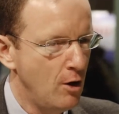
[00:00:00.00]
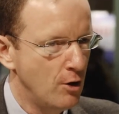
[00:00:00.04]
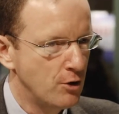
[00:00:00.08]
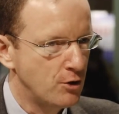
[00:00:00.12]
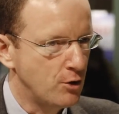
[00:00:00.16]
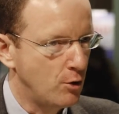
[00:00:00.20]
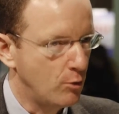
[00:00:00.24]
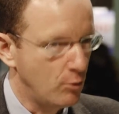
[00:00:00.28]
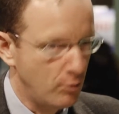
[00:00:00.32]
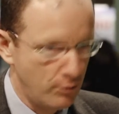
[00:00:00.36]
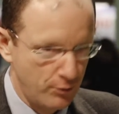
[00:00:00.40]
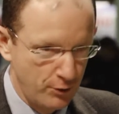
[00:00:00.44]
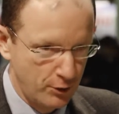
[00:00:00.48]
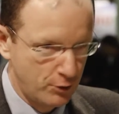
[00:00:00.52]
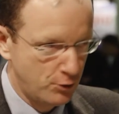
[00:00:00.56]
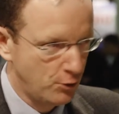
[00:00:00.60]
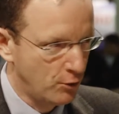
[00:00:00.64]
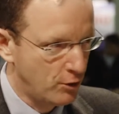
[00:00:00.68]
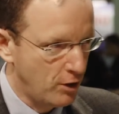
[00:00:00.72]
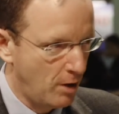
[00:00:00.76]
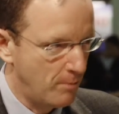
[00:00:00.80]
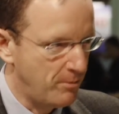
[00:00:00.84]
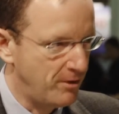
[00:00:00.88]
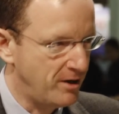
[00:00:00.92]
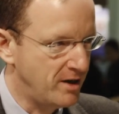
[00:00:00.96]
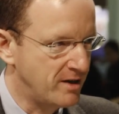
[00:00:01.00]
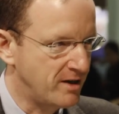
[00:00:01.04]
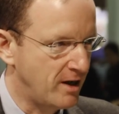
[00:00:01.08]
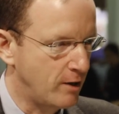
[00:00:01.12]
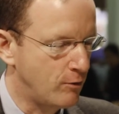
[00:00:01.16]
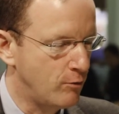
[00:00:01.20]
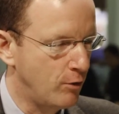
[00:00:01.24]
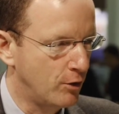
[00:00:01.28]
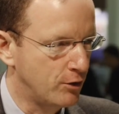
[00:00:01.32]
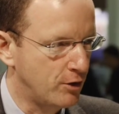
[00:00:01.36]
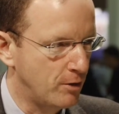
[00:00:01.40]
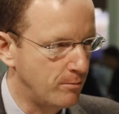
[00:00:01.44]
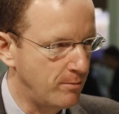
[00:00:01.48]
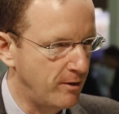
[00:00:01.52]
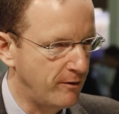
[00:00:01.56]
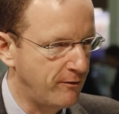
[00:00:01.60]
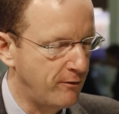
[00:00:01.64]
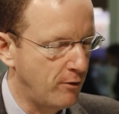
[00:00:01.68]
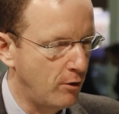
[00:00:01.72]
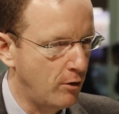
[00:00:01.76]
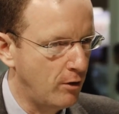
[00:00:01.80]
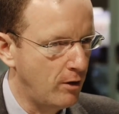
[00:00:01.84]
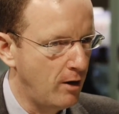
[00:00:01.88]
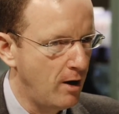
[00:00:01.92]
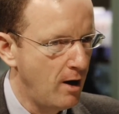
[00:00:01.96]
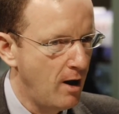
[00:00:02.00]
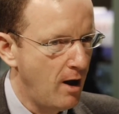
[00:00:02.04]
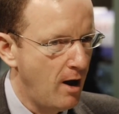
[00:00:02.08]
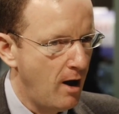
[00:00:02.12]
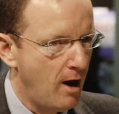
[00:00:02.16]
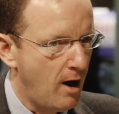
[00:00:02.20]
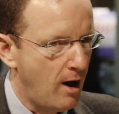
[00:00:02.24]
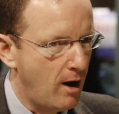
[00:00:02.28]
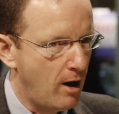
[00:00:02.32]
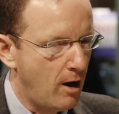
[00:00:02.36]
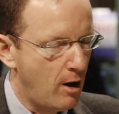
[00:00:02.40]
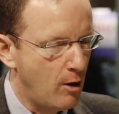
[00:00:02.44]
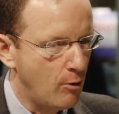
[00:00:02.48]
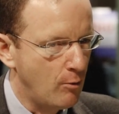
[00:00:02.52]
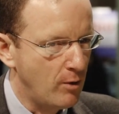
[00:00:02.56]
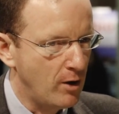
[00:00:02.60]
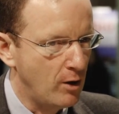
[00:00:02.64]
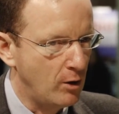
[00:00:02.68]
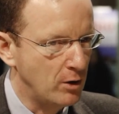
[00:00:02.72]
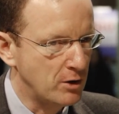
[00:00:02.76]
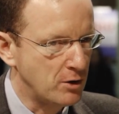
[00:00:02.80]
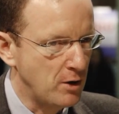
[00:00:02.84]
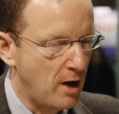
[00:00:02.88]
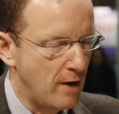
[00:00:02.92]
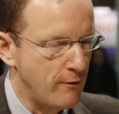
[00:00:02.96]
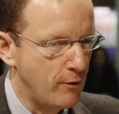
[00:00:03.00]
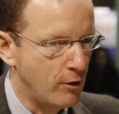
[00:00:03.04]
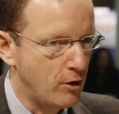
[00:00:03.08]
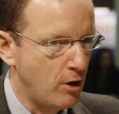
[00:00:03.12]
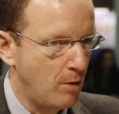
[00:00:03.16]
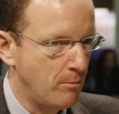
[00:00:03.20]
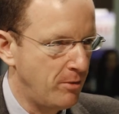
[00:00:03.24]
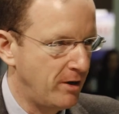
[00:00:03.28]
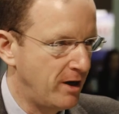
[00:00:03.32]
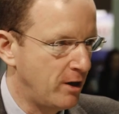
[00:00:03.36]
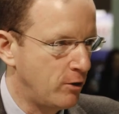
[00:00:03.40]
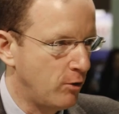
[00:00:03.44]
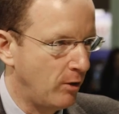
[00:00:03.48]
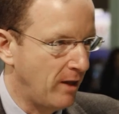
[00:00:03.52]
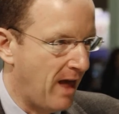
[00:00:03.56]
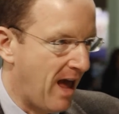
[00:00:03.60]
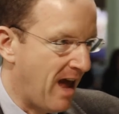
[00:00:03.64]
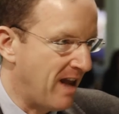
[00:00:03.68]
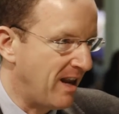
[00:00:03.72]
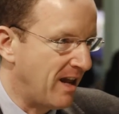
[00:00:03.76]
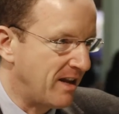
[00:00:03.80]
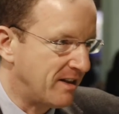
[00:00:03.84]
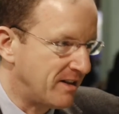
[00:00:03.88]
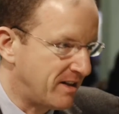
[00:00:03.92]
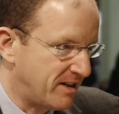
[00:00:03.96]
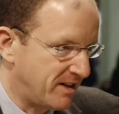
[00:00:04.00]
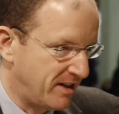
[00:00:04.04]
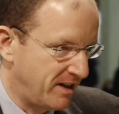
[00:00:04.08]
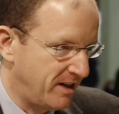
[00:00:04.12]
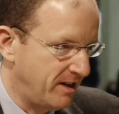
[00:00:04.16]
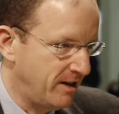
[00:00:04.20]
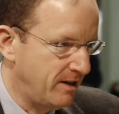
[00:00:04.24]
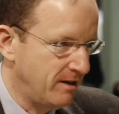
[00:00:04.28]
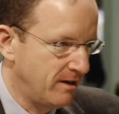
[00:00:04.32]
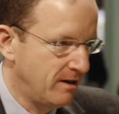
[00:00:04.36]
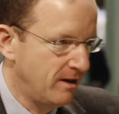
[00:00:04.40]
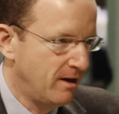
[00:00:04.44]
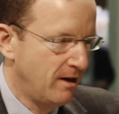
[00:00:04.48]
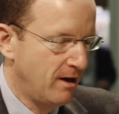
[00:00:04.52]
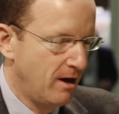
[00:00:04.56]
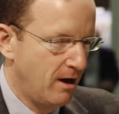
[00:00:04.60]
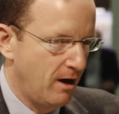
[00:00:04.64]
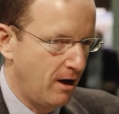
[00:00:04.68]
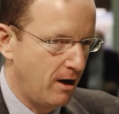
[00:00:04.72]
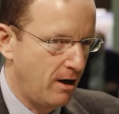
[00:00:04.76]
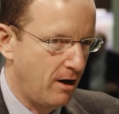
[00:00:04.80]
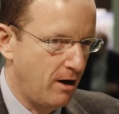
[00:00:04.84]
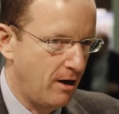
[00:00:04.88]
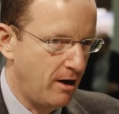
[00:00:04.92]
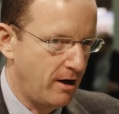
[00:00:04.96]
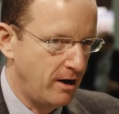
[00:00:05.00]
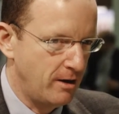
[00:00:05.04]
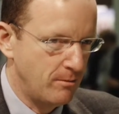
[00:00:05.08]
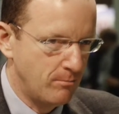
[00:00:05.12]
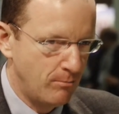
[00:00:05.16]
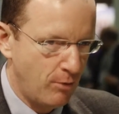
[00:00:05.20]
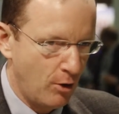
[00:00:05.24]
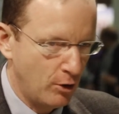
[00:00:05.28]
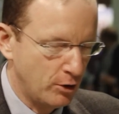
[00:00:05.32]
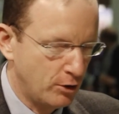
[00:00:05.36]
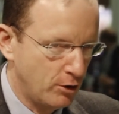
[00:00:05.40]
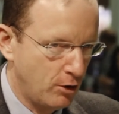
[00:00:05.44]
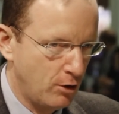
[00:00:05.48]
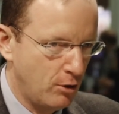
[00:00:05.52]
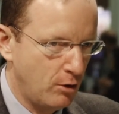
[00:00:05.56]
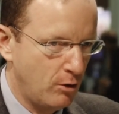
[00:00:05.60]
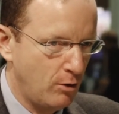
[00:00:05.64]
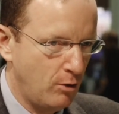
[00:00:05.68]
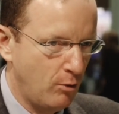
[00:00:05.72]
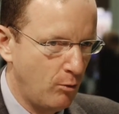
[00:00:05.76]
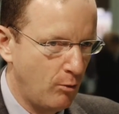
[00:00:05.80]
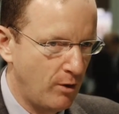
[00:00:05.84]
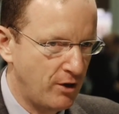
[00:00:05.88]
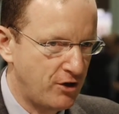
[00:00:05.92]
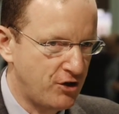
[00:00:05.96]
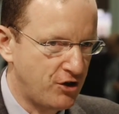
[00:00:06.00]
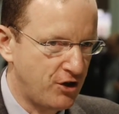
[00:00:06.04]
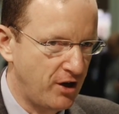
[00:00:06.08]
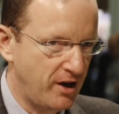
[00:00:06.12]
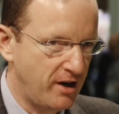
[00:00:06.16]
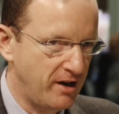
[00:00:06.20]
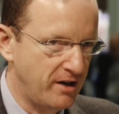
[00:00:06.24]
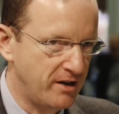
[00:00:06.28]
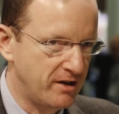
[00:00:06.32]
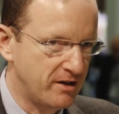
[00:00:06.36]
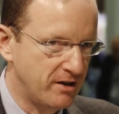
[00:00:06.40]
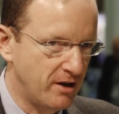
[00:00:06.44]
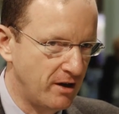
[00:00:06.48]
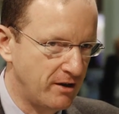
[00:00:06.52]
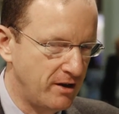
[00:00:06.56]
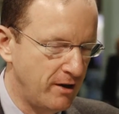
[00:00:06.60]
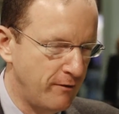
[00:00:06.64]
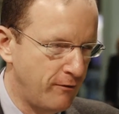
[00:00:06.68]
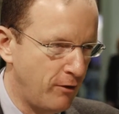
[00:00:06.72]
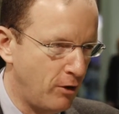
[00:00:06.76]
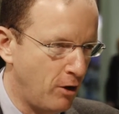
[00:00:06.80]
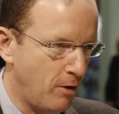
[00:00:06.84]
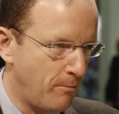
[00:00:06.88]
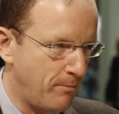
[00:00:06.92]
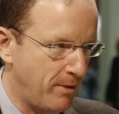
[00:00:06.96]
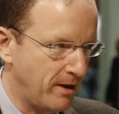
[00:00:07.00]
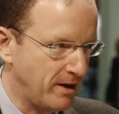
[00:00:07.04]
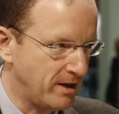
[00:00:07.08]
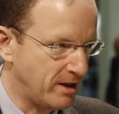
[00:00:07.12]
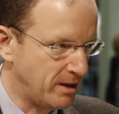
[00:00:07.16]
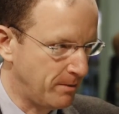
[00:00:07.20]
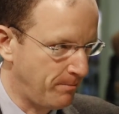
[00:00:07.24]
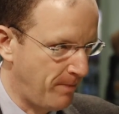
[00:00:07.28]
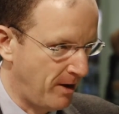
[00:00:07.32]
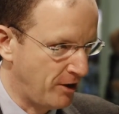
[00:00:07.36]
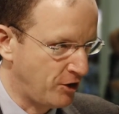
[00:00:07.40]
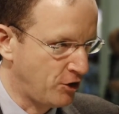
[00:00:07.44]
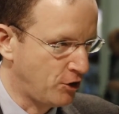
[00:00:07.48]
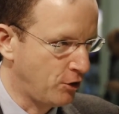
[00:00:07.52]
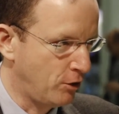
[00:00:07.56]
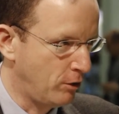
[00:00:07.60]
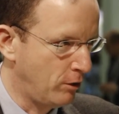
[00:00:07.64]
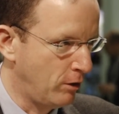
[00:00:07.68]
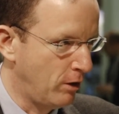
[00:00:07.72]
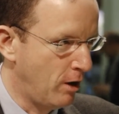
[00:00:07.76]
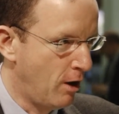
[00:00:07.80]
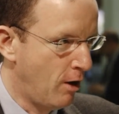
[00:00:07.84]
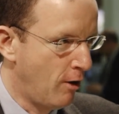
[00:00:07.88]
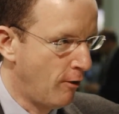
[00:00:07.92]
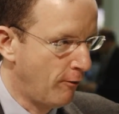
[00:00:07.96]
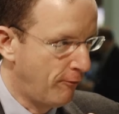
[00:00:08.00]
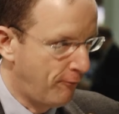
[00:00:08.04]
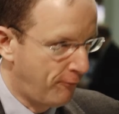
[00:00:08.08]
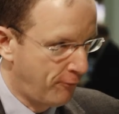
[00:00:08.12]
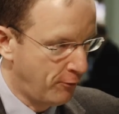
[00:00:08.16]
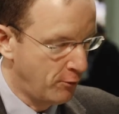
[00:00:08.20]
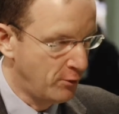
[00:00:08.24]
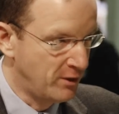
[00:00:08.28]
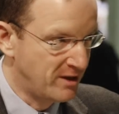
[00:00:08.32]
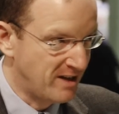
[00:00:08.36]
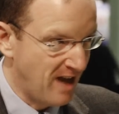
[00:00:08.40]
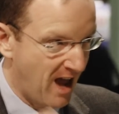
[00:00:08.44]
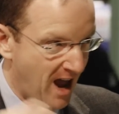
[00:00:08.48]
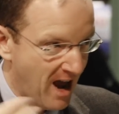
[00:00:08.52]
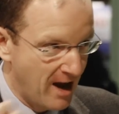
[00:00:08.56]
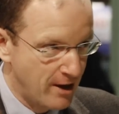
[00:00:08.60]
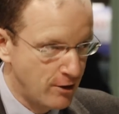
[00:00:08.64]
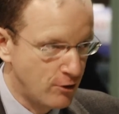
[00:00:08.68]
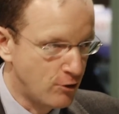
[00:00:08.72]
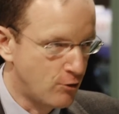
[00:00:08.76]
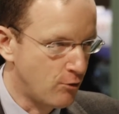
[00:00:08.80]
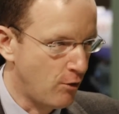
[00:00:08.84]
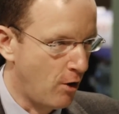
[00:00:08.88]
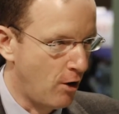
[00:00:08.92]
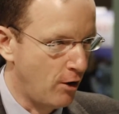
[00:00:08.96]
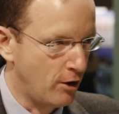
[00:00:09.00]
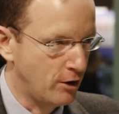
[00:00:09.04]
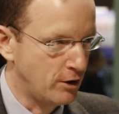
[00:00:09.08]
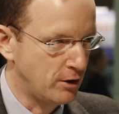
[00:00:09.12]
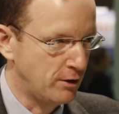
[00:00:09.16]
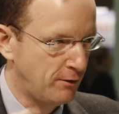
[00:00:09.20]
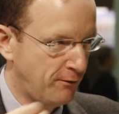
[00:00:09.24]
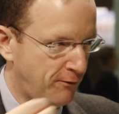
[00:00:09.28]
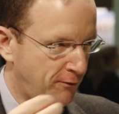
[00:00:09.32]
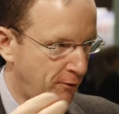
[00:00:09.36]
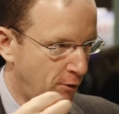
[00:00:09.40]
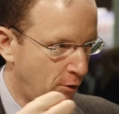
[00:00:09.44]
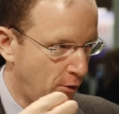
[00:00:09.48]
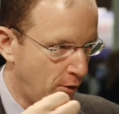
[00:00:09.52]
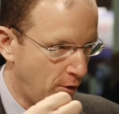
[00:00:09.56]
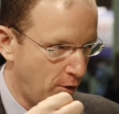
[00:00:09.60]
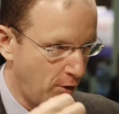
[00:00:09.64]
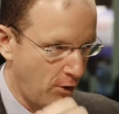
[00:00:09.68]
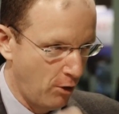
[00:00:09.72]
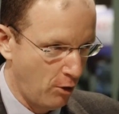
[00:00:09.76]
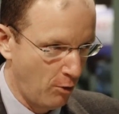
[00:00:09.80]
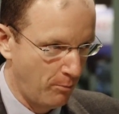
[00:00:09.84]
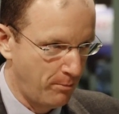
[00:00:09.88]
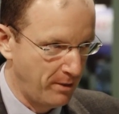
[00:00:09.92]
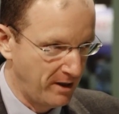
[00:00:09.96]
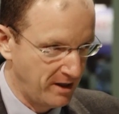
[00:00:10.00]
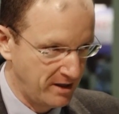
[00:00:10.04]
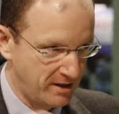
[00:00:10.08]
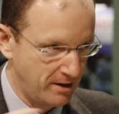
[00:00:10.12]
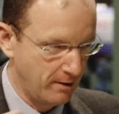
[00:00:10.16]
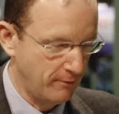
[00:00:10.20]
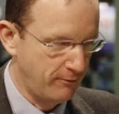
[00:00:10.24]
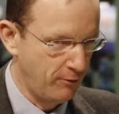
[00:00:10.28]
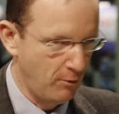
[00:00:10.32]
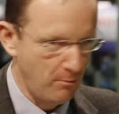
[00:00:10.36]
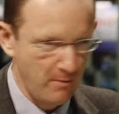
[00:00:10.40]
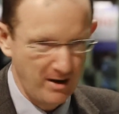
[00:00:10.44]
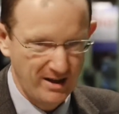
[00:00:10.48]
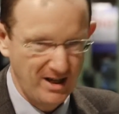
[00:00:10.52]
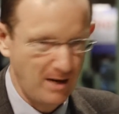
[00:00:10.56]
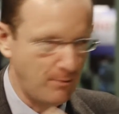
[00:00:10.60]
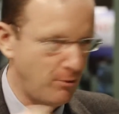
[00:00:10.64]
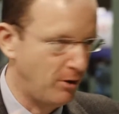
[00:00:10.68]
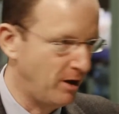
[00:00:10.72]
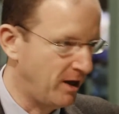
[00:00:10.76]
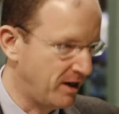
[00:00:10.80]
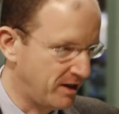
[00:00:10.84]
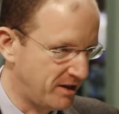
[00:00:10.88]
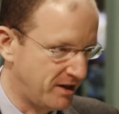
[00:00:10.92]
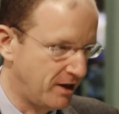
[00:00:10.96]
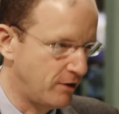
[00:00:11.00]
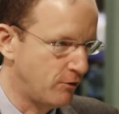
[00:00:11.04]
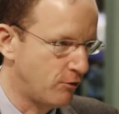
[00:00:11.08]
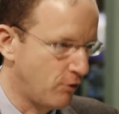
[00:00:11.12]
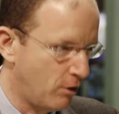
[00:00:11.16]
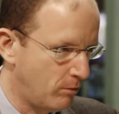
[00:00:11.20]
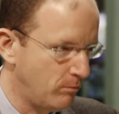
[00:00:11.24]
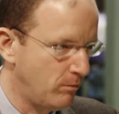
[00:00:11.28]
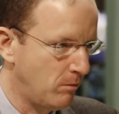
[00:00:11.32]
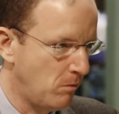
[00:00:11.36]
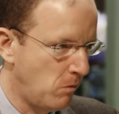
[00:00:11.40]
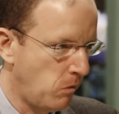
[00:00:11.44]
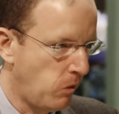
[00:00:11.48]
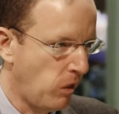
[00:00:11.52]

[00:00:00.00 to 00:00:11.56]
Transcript: so the two companies I quoted before, we also have a company called LNC in Bordeaux, which is developing special foods and drugs for metabolic syndrome.